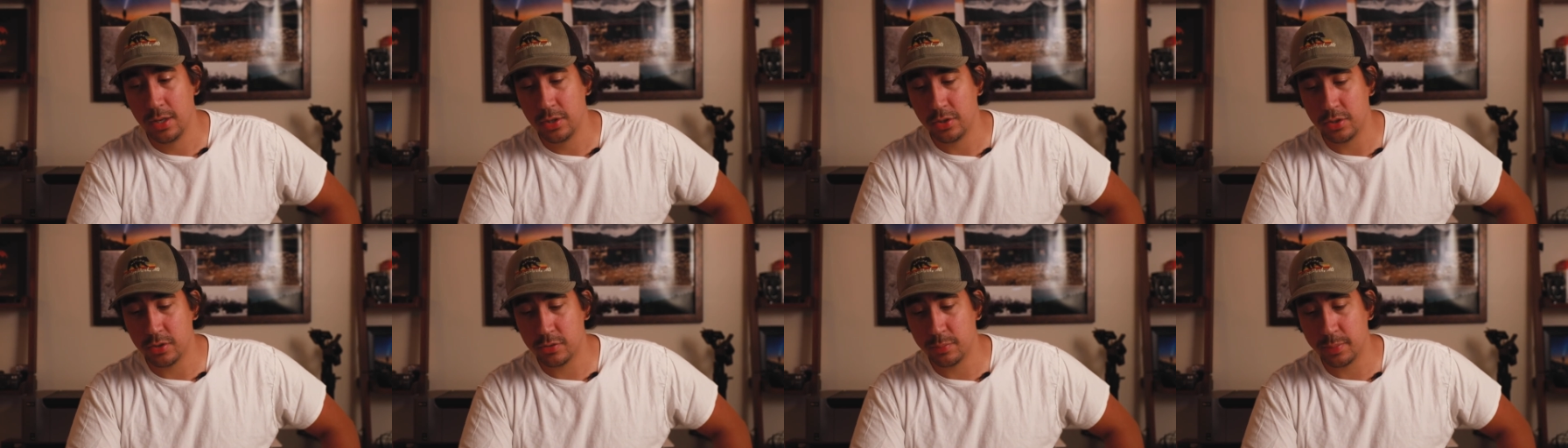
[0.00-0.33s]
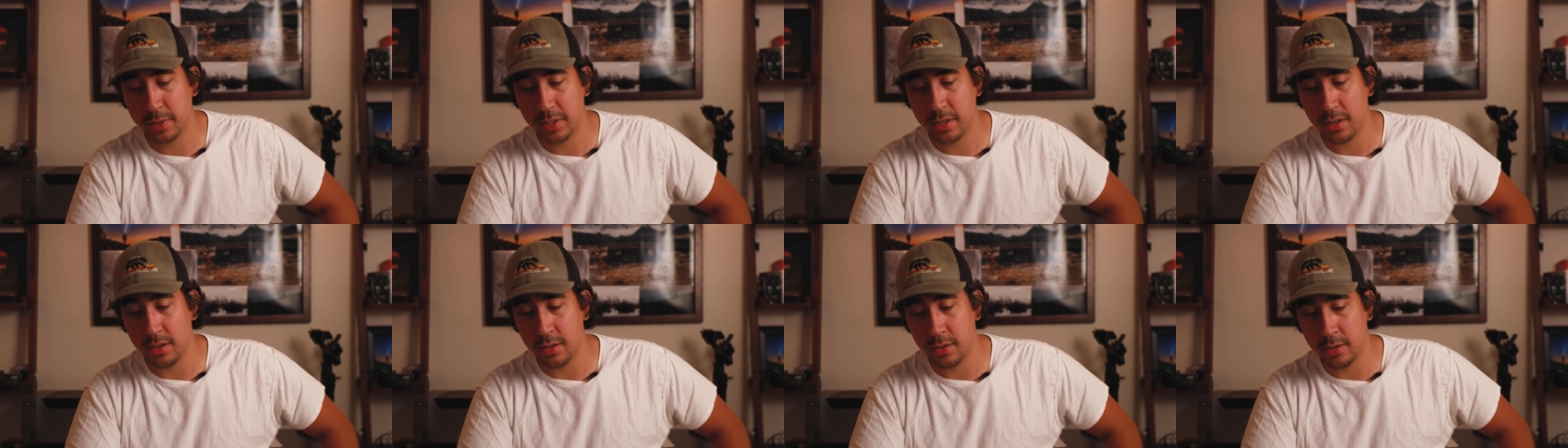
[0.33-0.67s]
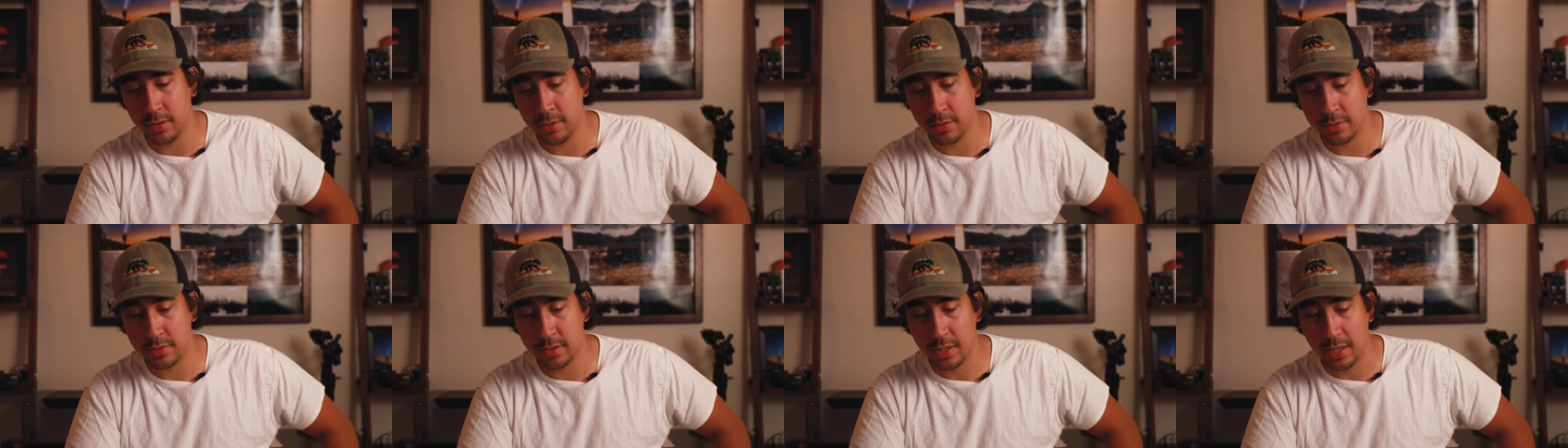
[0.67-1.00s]
just
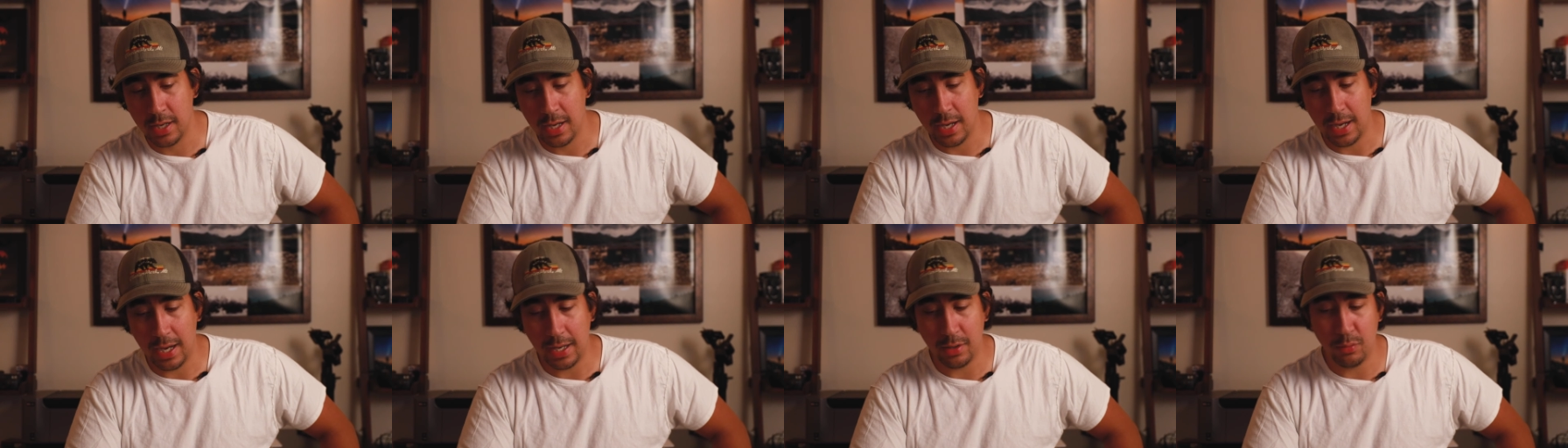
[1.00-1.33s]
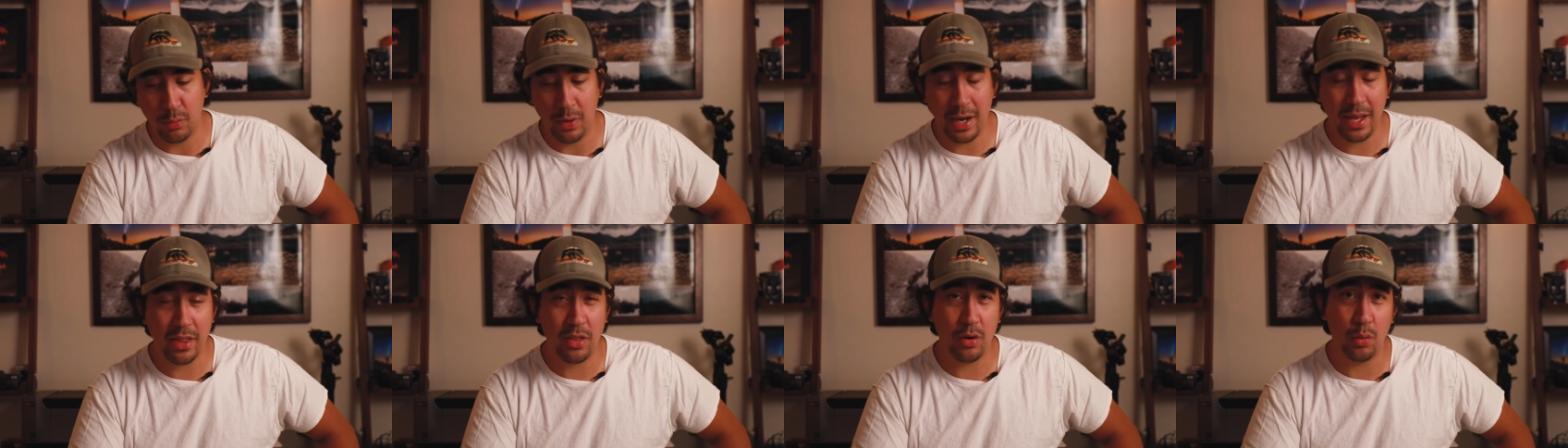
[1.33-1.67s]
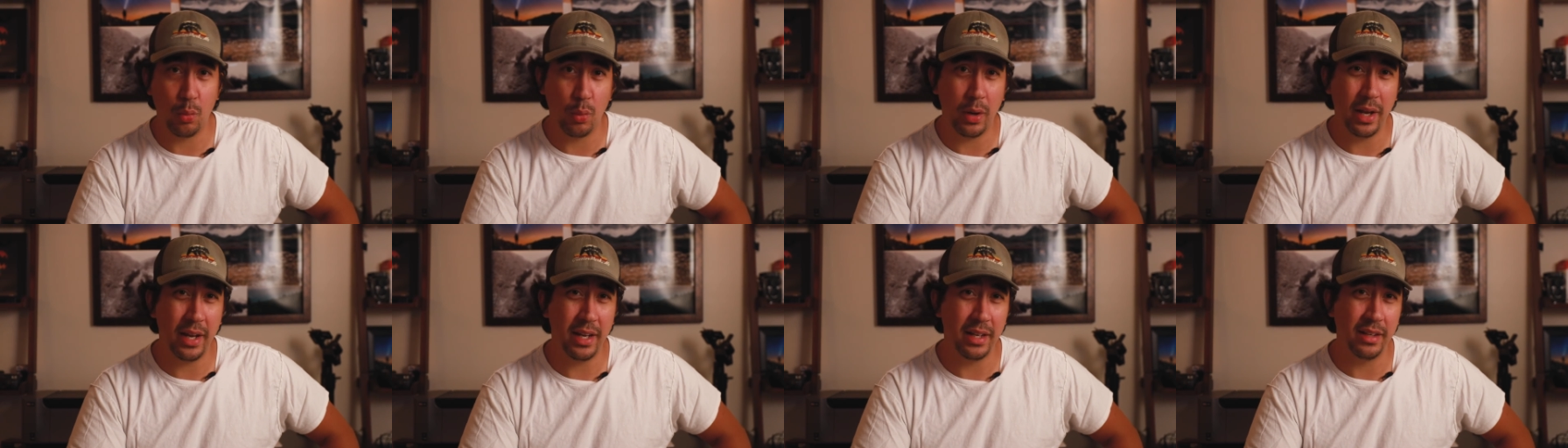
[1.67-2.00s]
because I'd rather
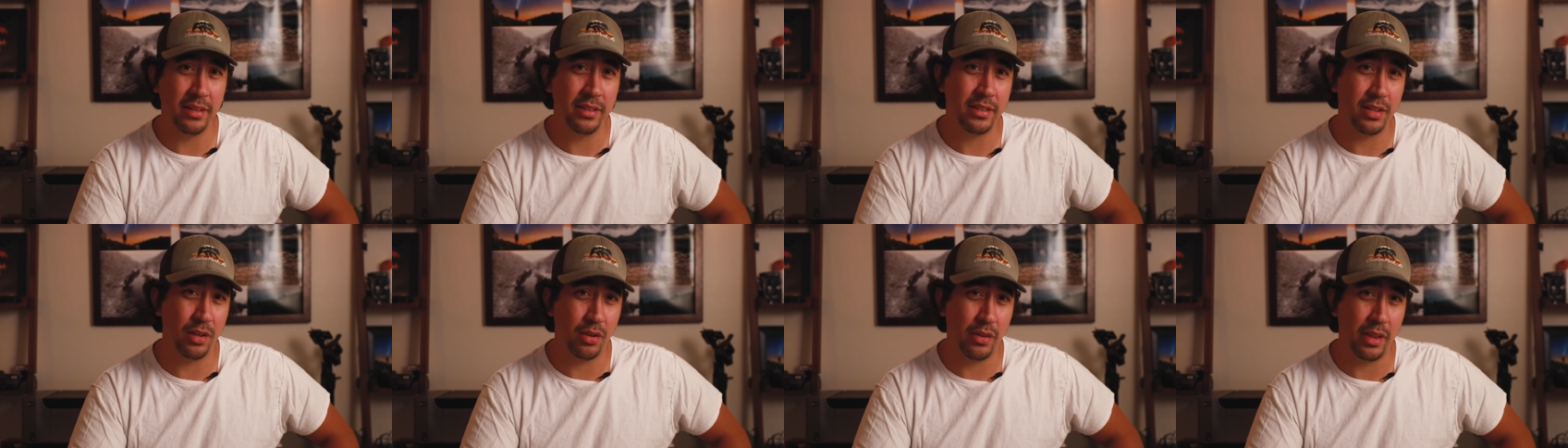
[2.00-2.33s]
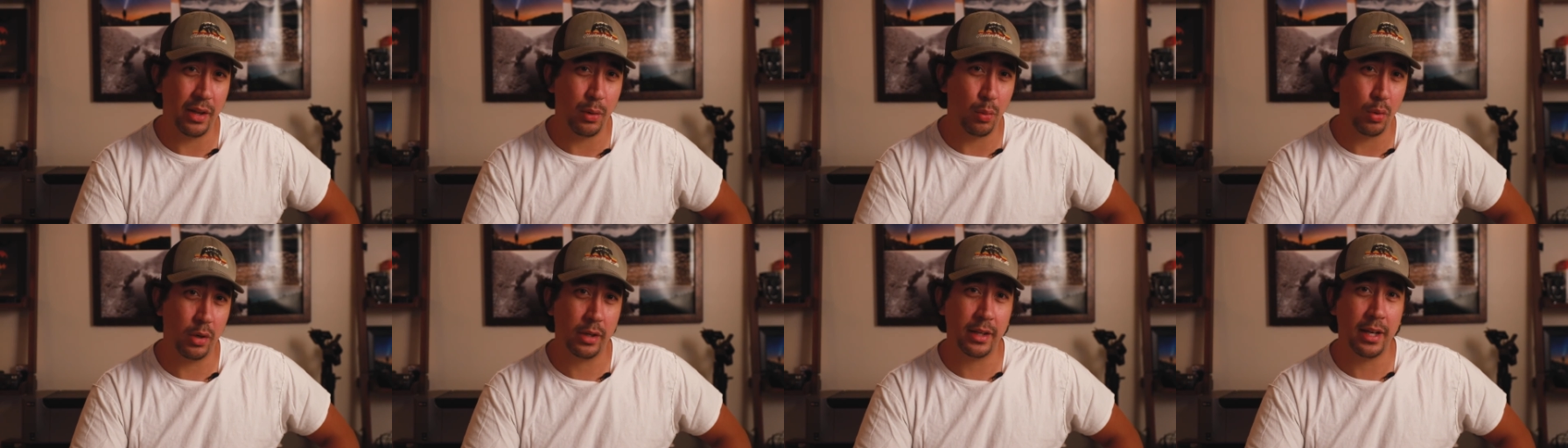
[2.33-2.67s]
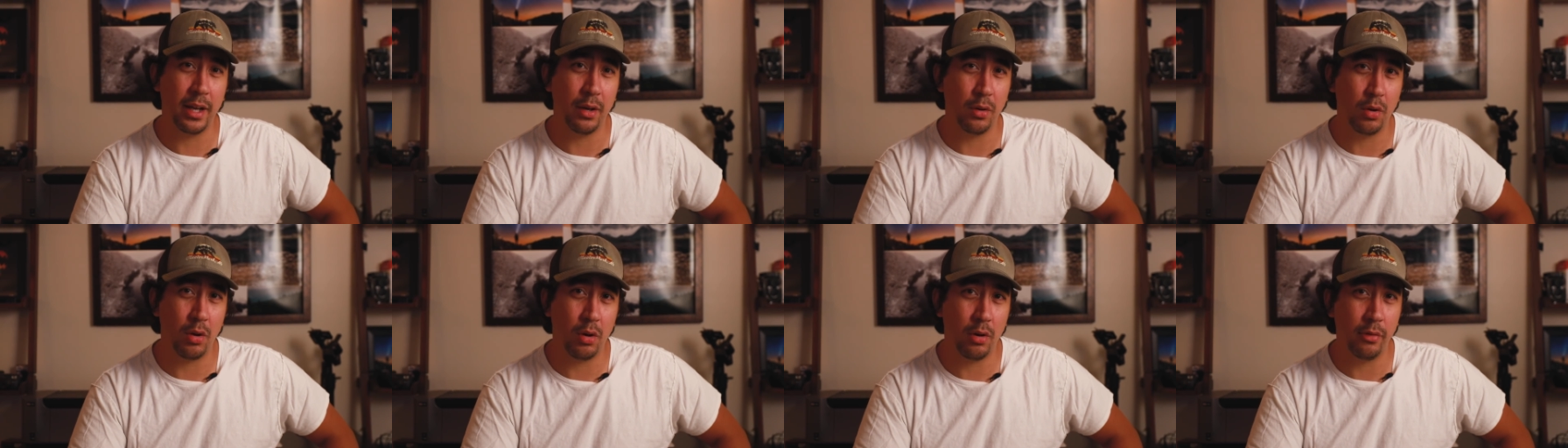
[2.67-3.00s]
wait until they worked
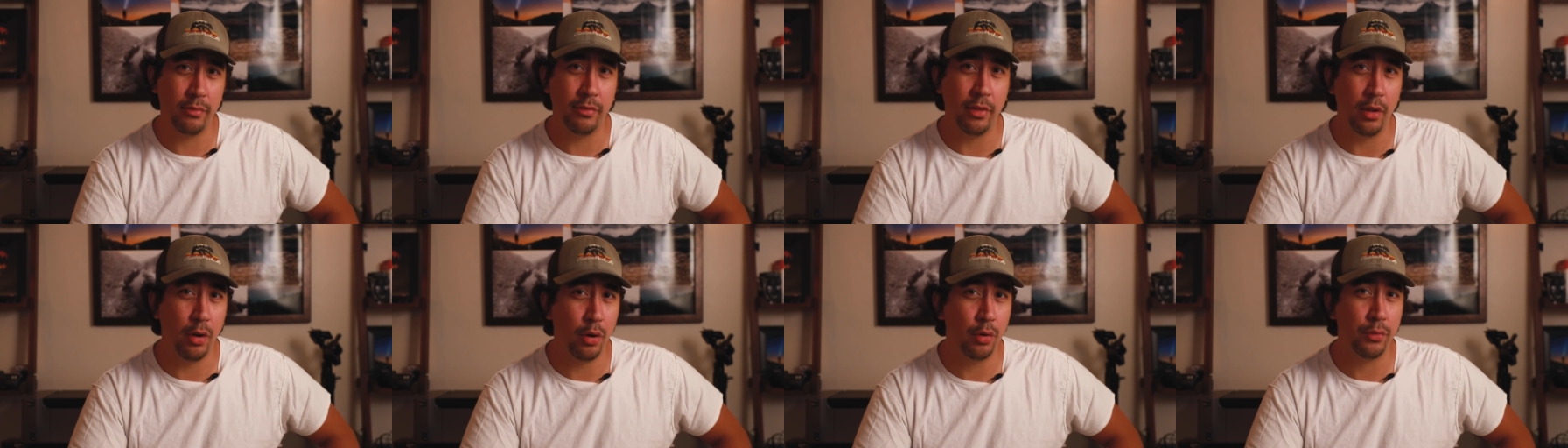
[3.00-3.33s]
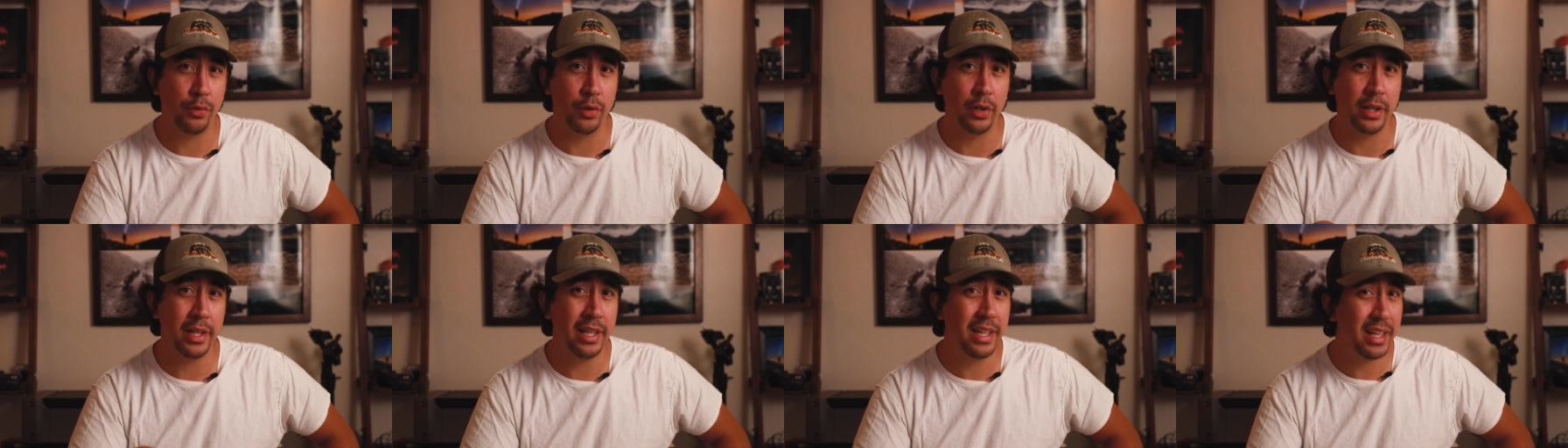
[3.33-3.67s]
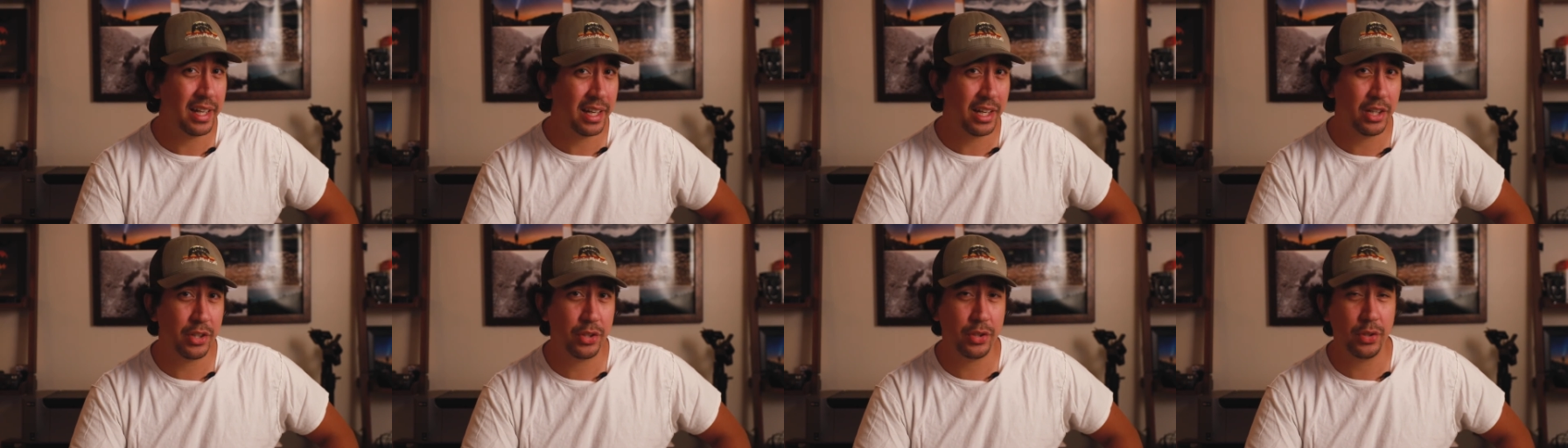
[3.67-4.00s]
out all of the
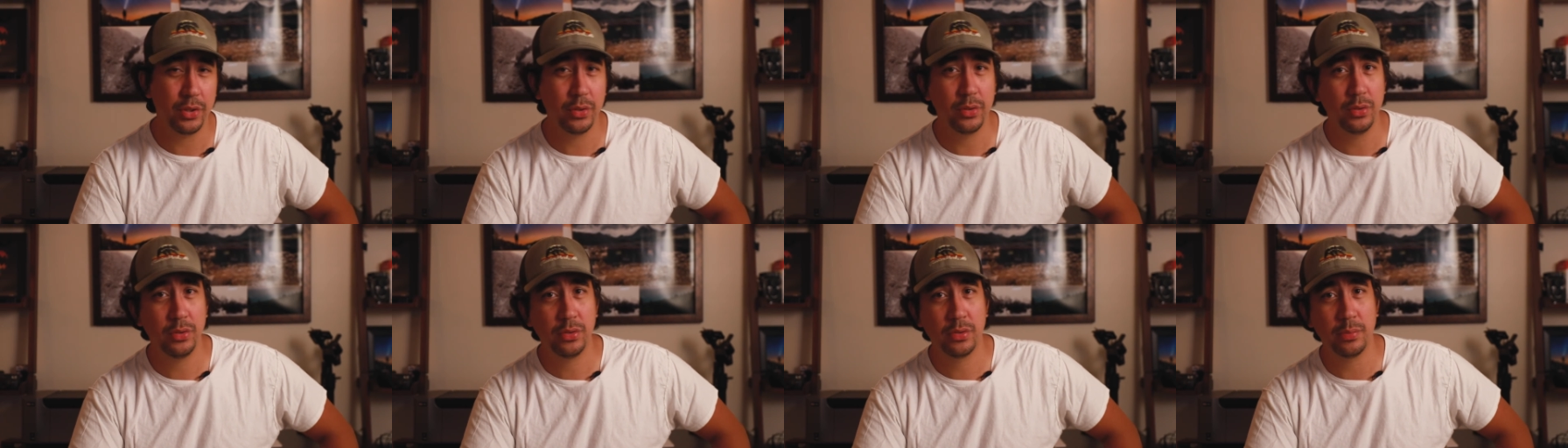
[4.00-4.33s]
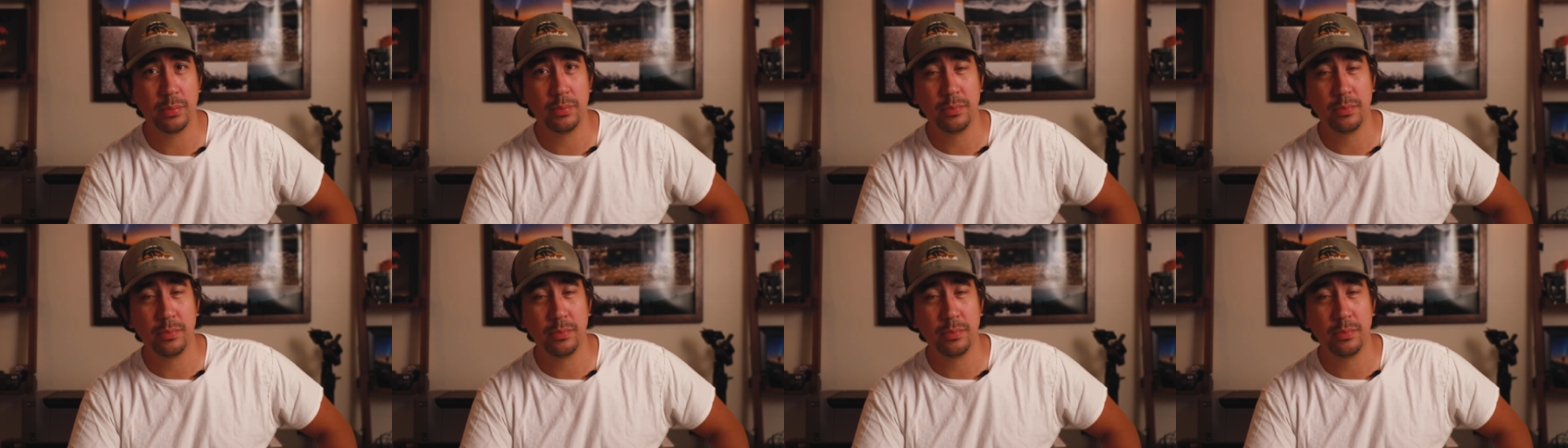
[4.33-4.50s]
overheating issues.